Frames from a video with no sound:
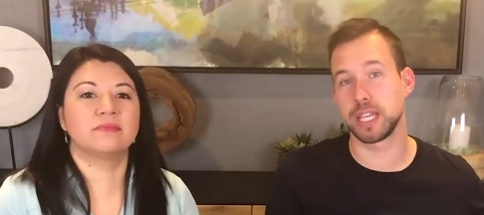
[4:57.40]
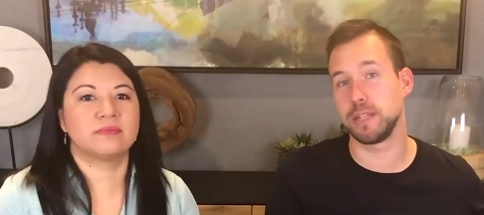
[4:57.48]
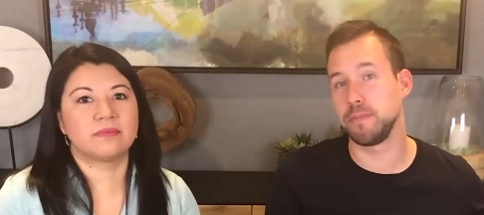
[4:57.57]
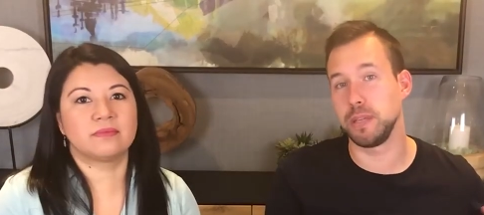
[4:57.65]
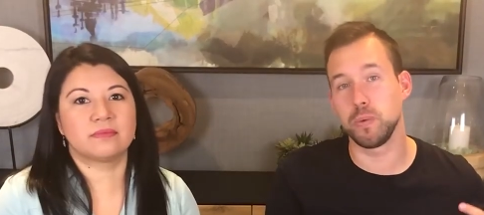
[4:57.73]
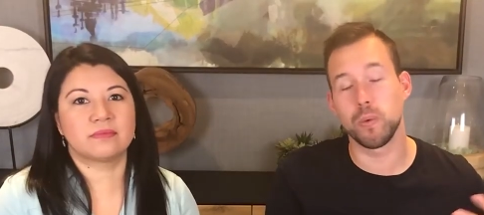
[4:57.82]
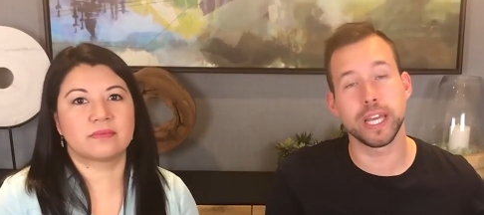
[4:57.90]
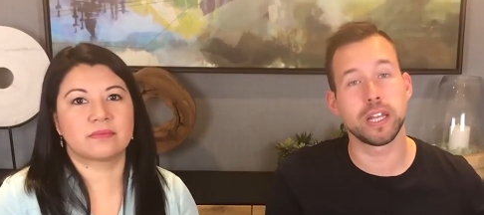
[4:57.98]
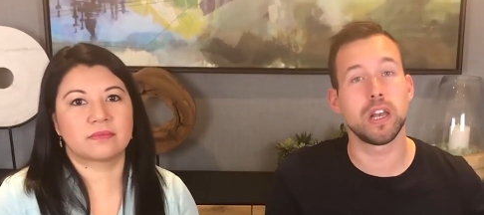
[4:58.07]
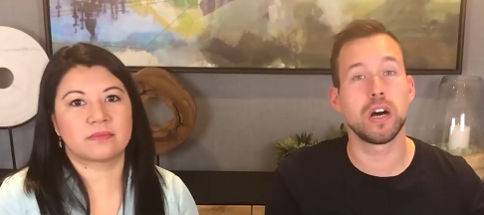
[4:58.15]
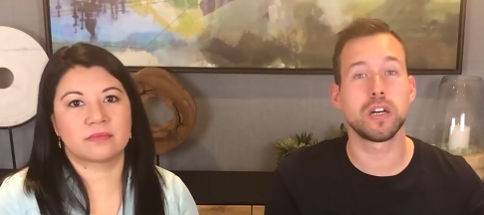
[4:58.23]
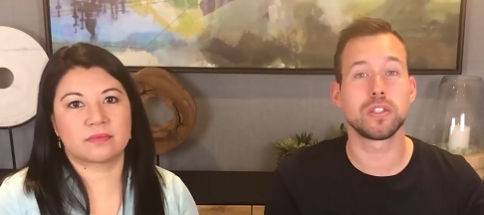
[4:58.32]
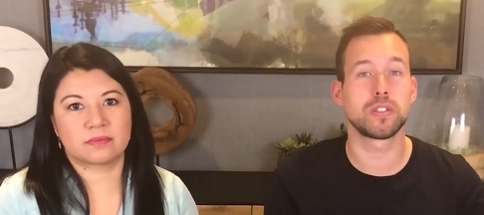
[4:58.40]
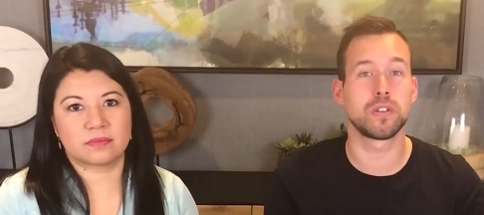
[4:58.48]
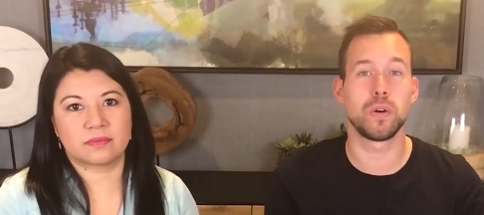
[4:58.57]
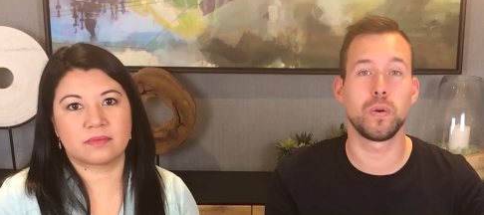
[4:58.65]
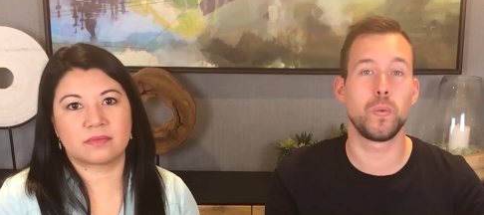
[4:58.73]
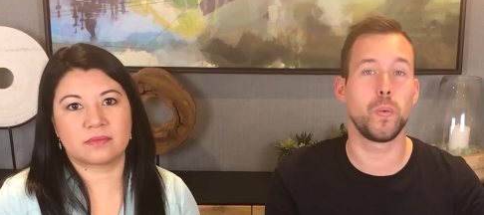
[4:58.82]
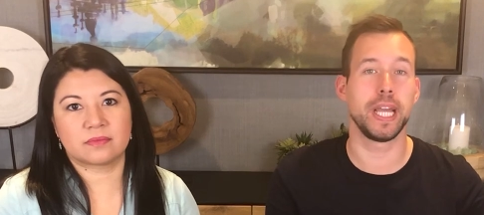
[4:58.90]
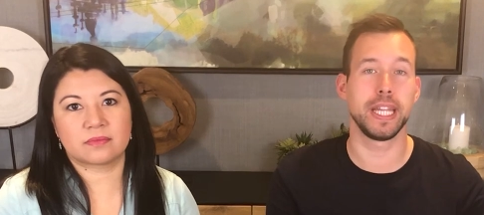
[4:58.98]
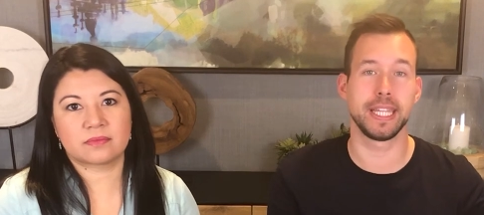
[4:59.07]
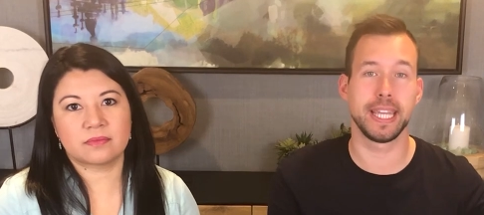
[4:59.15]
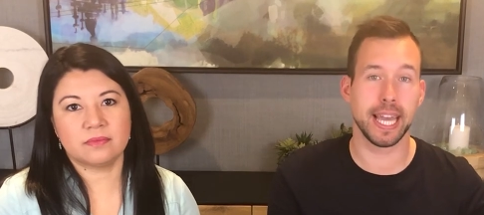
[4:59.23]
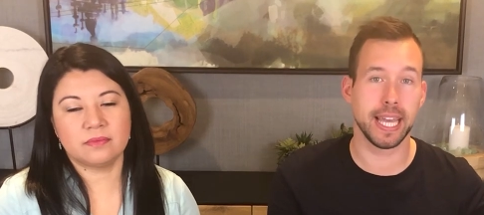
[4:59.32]
Speaker 1: can be weight loss or
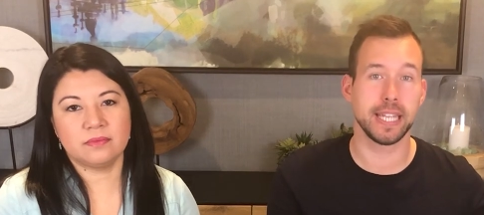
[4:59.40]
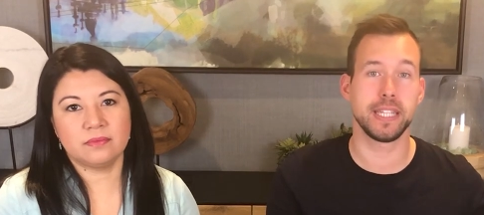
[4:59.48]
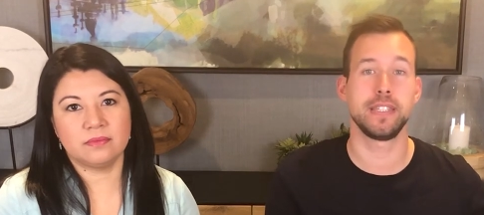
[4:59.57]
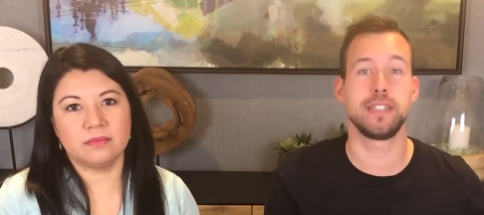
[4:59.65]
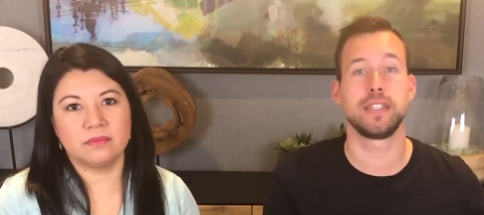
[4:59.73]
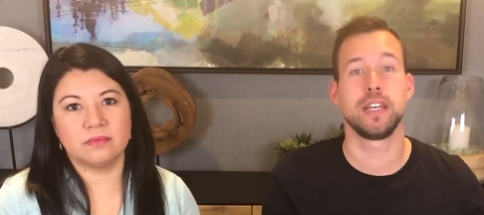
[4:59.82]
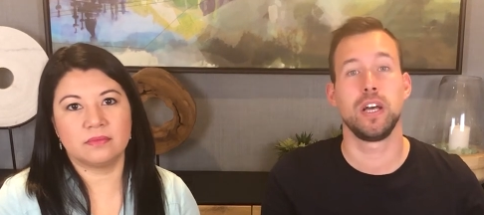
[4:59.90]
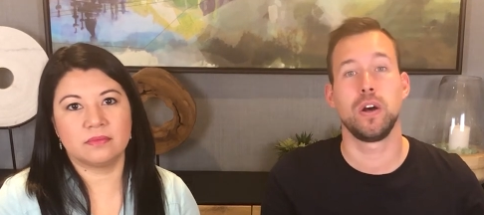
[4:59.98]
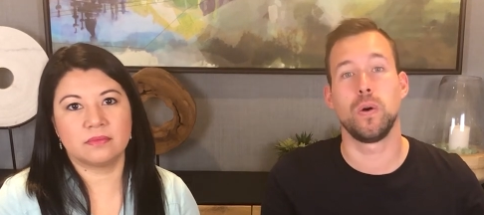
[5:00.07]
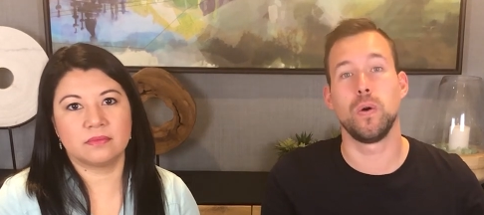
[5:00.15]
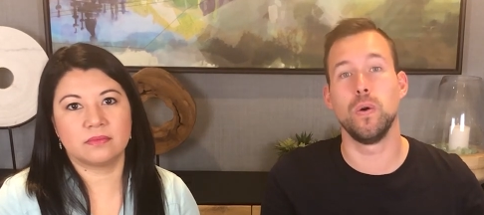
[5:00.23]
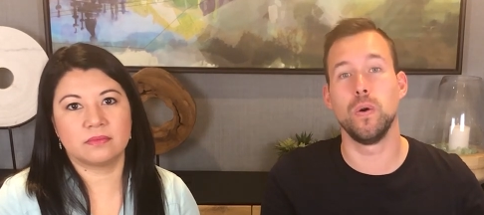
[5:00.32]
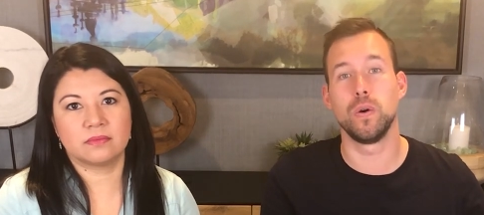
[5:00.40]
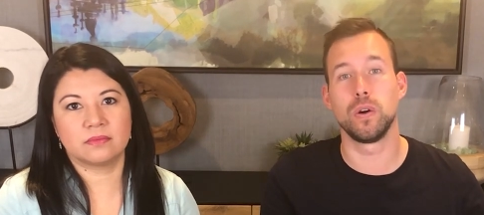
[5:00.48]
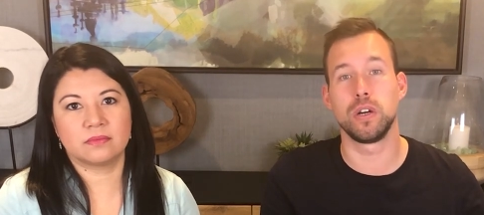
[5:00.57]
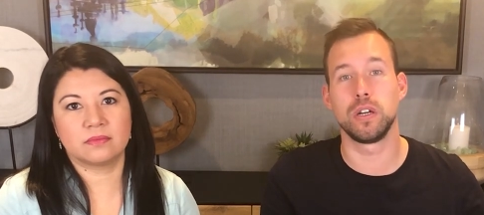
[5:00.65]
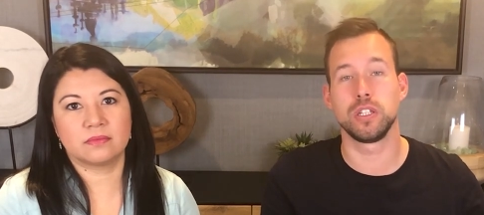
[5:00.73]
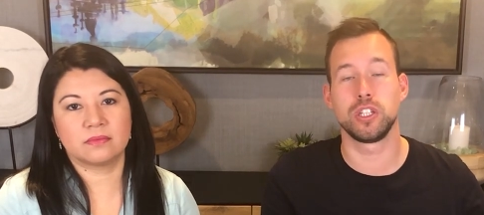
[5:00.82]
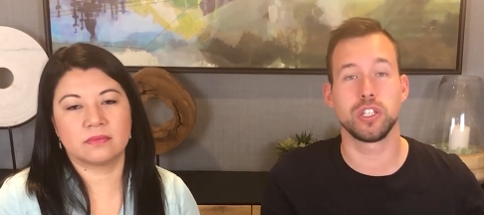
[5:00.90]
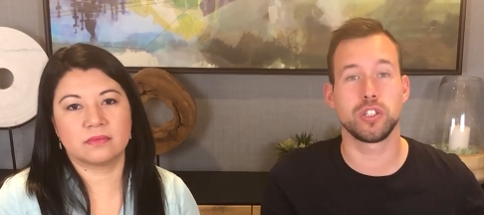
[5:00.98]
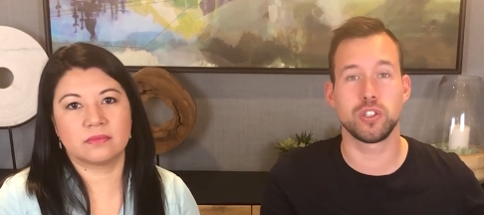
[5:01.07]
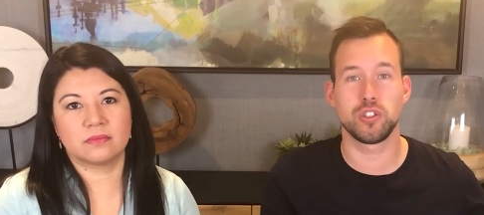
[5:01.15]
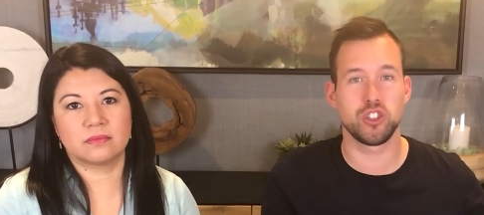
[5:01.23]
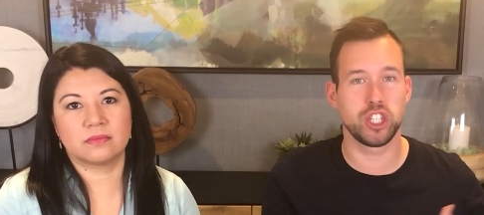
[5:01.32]
weight gains, or
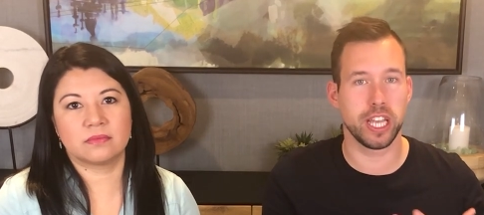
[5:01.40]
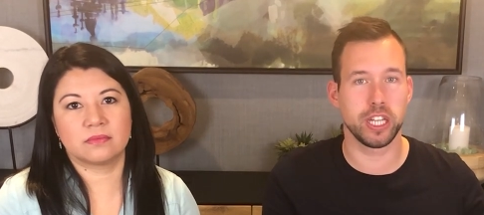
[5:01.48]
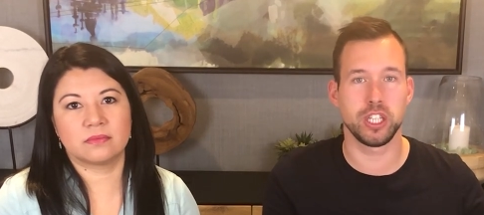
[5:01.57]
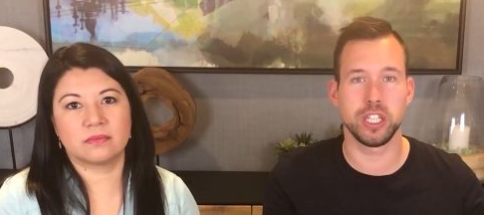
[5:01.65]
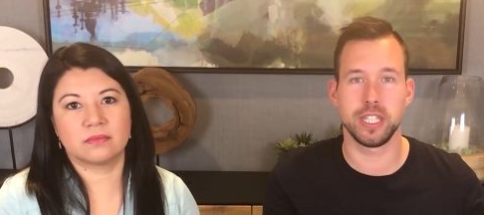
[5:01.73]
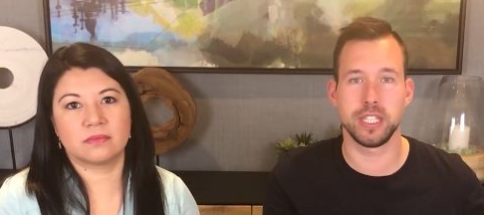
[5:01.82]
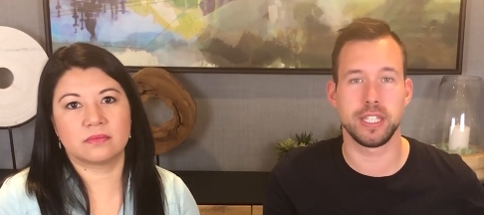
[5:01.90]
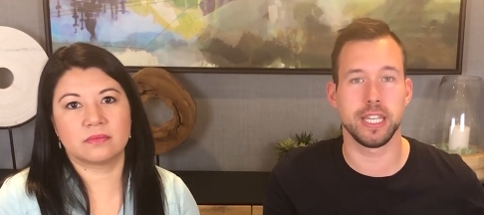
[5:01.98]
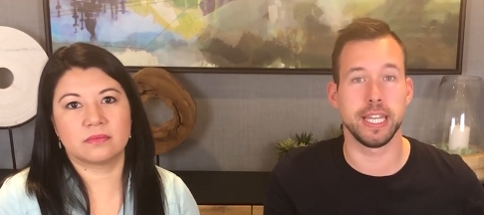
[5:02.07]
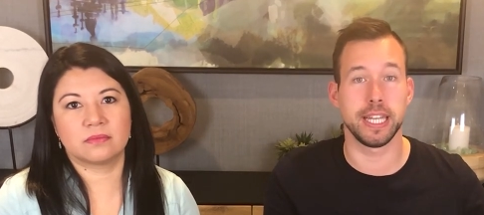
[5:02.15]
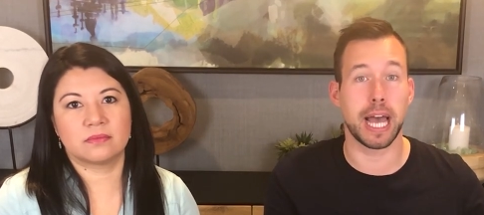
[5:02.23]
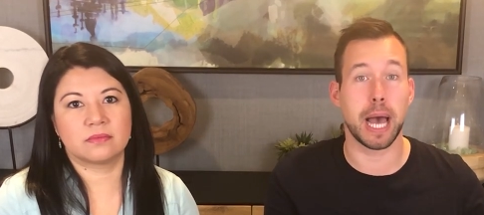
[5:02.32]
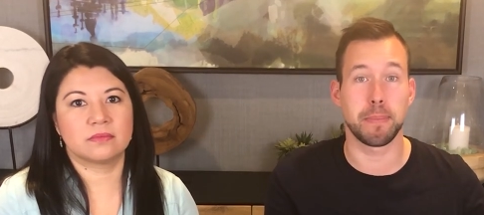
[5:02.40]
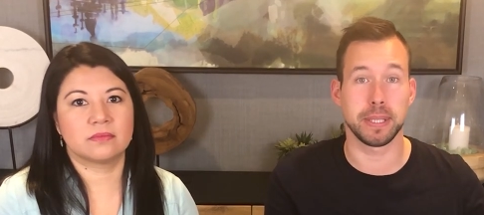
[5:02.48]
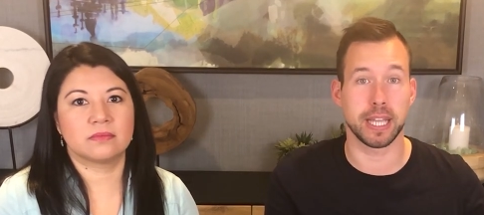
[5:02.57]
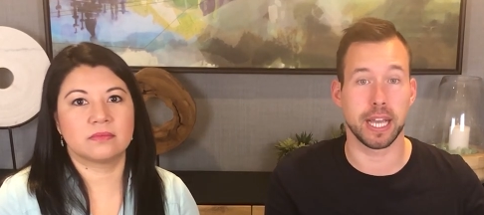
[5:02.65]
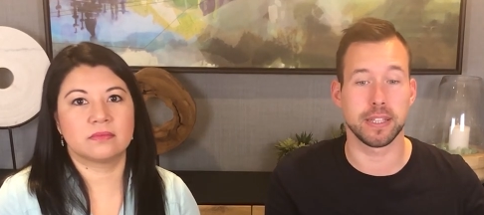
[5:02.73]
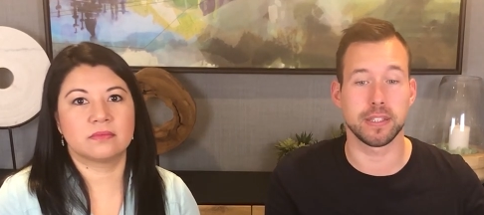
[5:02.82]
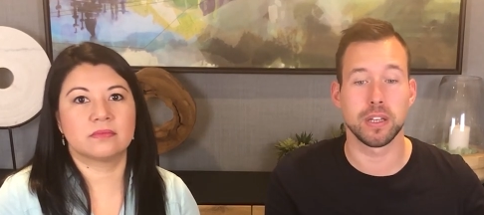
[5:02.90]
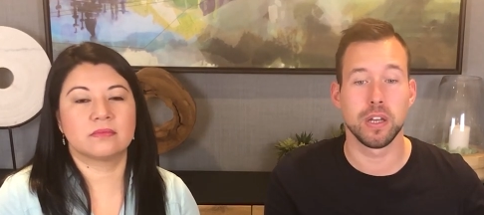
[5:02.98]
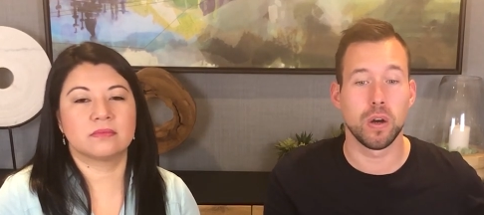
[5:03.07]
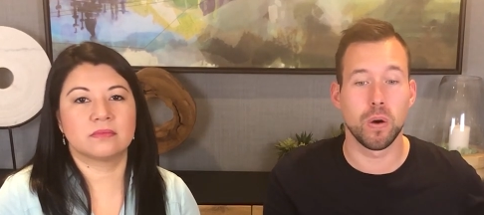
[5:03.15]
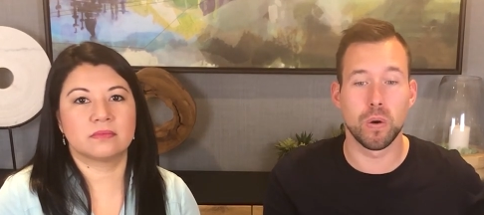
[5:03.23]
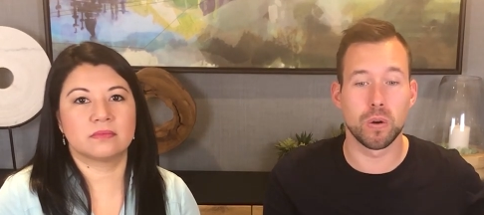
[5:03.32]
just changes in appetite,
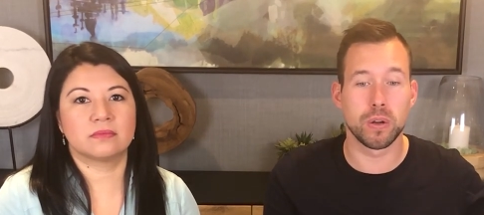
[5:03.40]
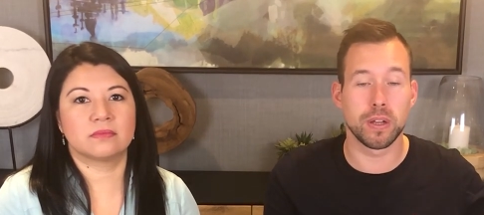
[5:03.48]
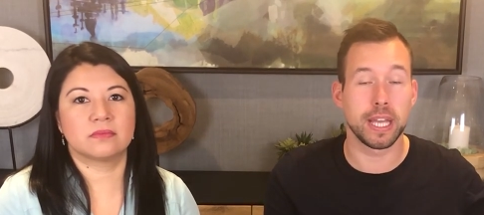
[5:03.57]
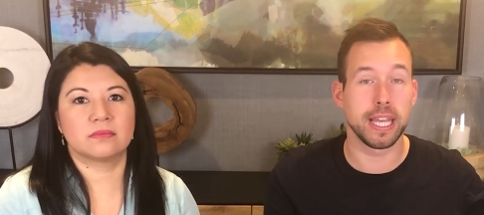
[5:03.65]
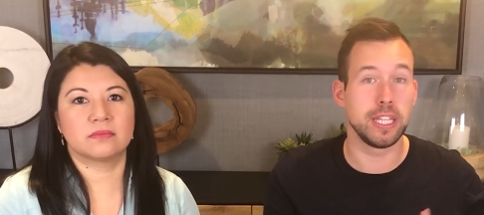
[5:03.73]
or